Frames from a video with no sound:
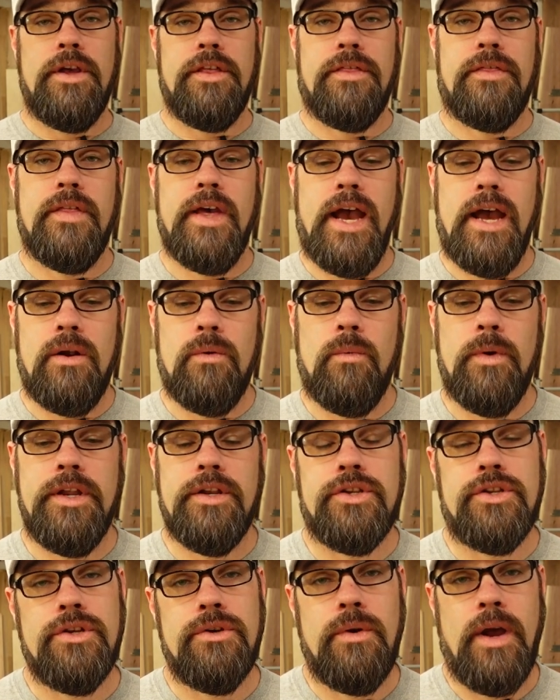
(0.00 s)
with that, we
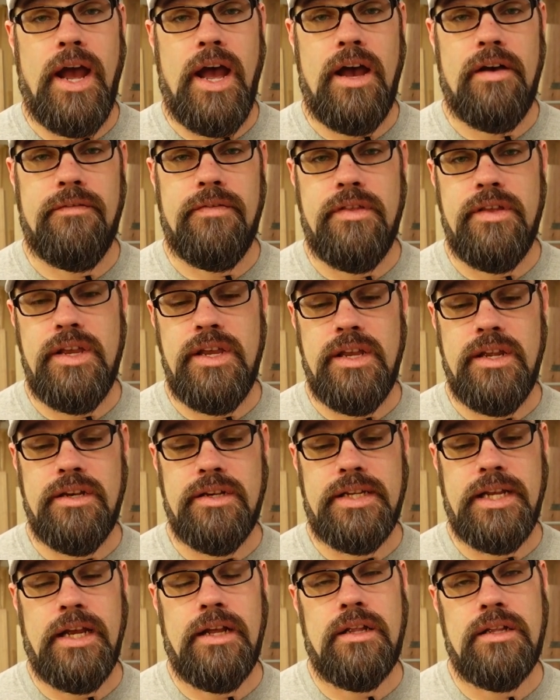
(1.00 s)
do have the
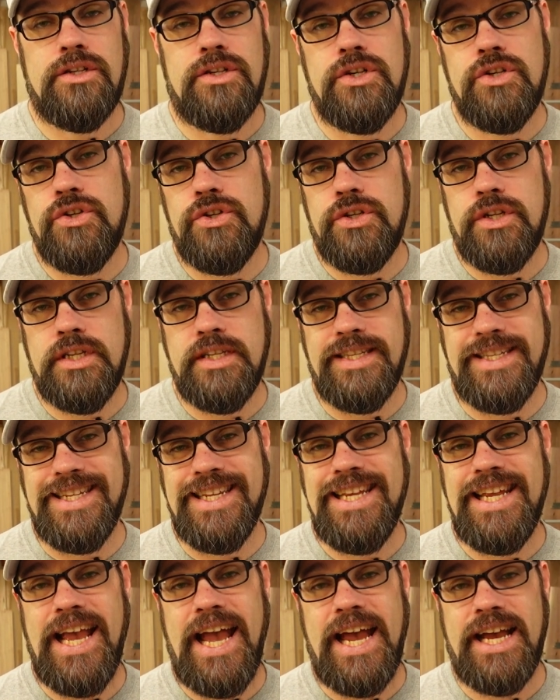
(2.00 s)
intelligent
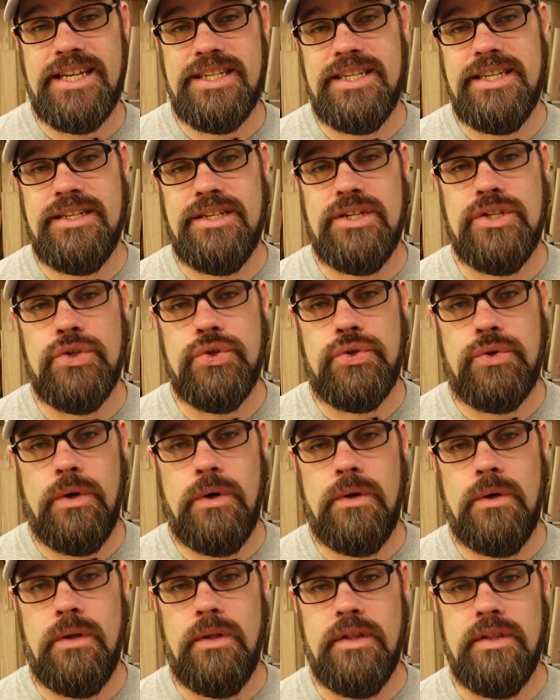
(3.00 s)
Z axis
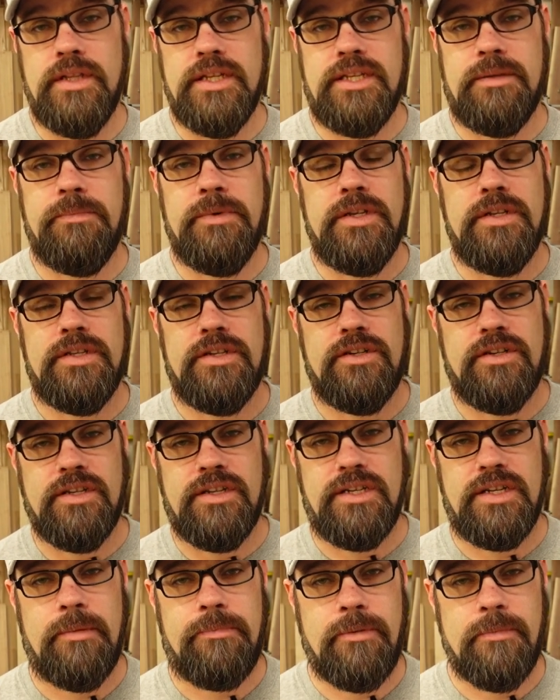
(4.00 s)
control. And this means there's a
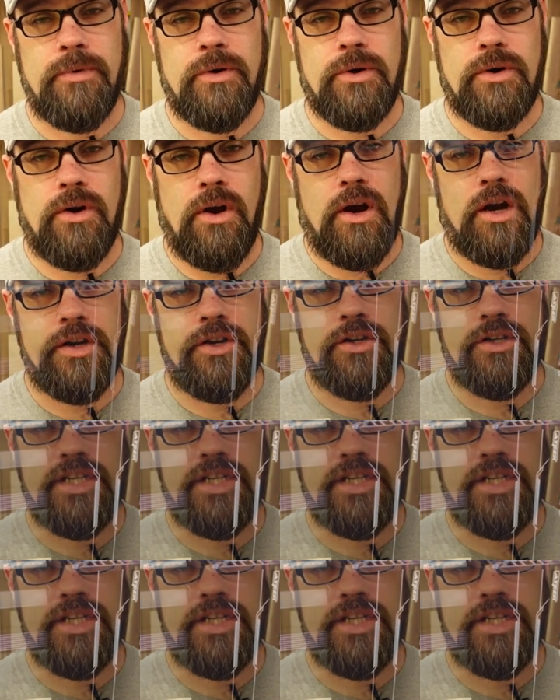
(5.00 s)
stepper motor on